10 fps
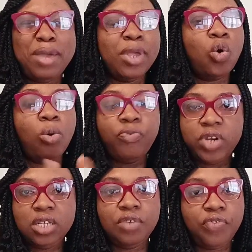Maybe
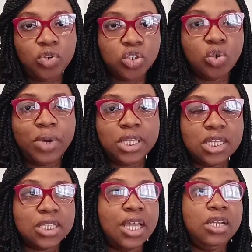hopefully in the future,
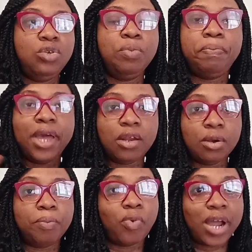when things are a little
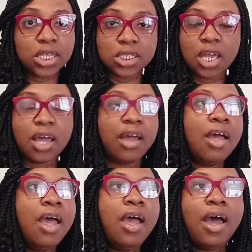better,
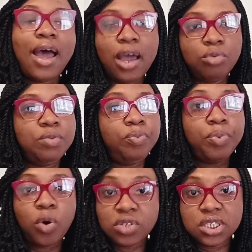brighter, I would
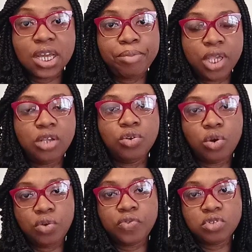consider
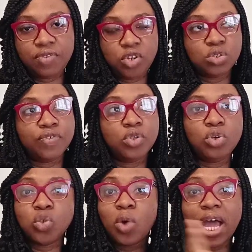making all of those videos.
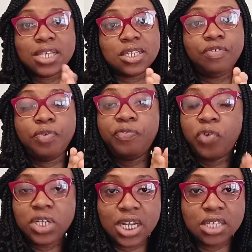For those who are asking
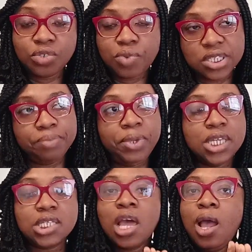for fondant
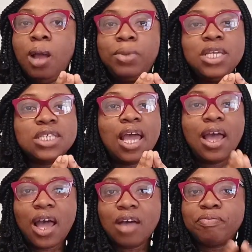recipes, please, I
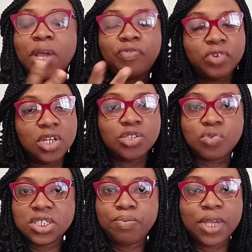have my
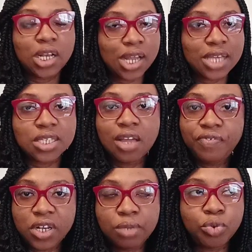fondant recipe class
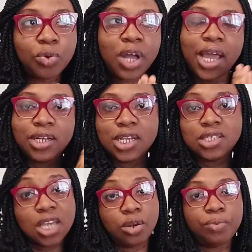available.
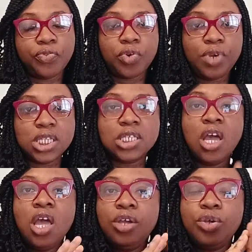Kindly sign up for
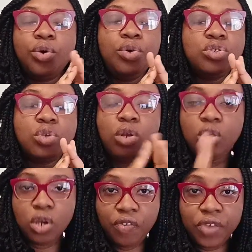it. You're going
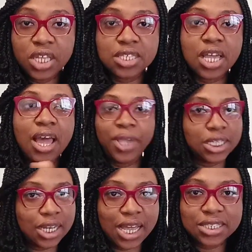to love it. It's a
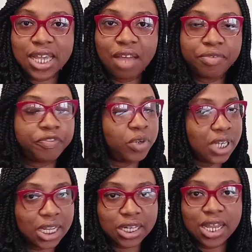paid class. I have a
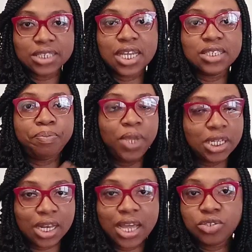fondant class that is a
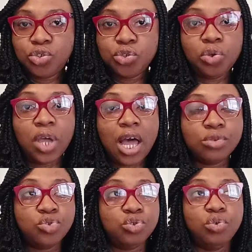paid class to show you
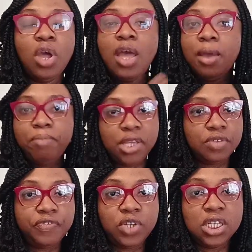how to
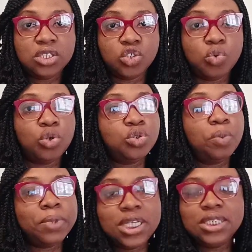make the fondant as well.
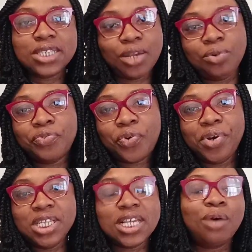So please sign up
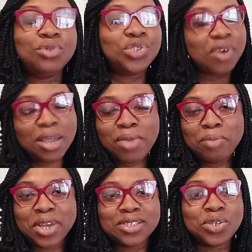for it. I will try
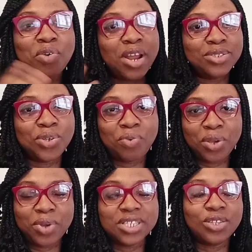my best to grant your
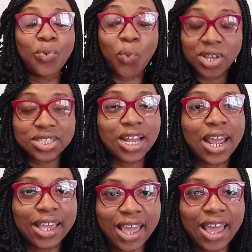request, the ones
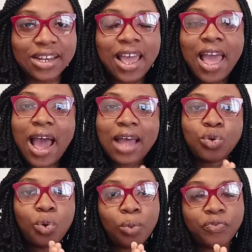that I can,
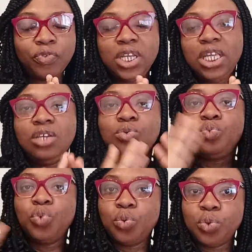and hopefully
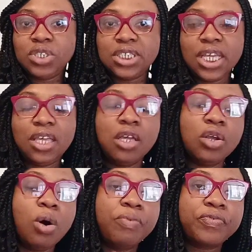we will take
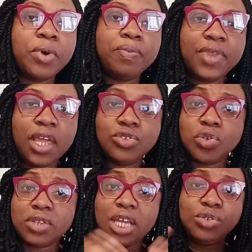it up from there.
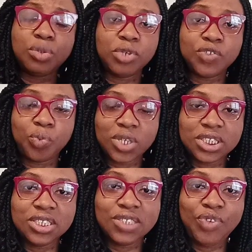So thank you so much for
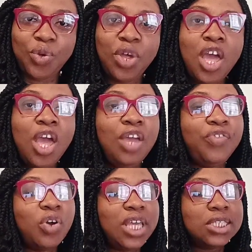watching this video.
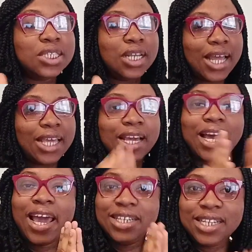If you're yet to
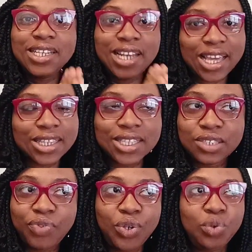like, kindly like
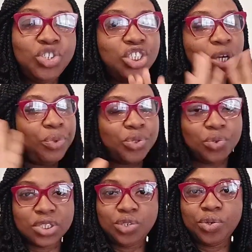this video. Share
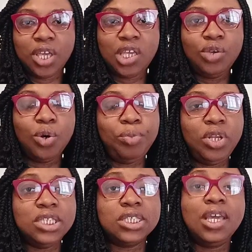with those in your caking
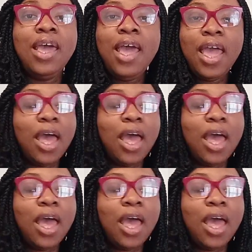community.